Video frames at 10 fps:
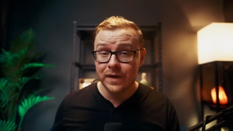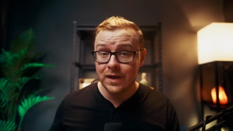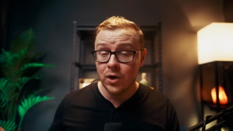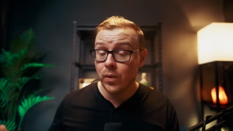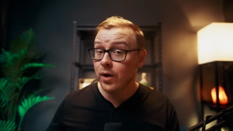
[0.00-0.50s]

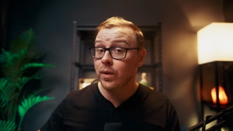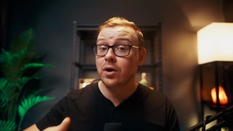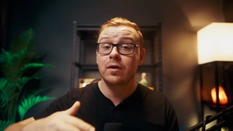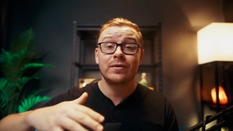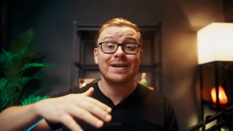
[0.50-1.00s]
video where I
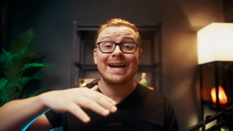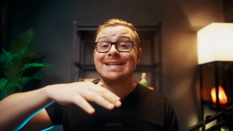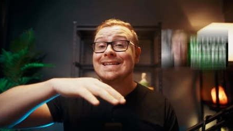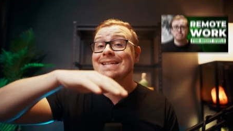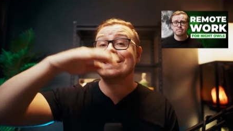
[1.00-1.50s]
went over
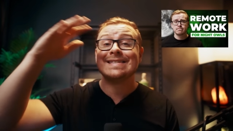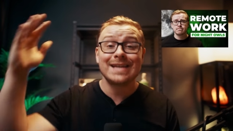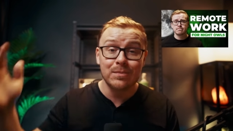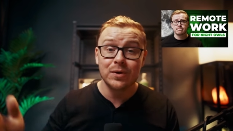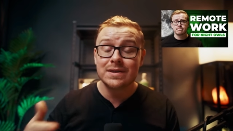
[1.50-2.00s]
19
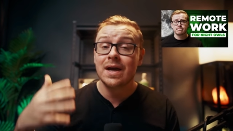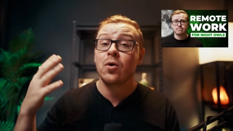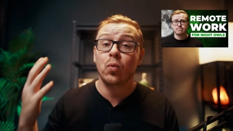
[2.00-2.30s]
separate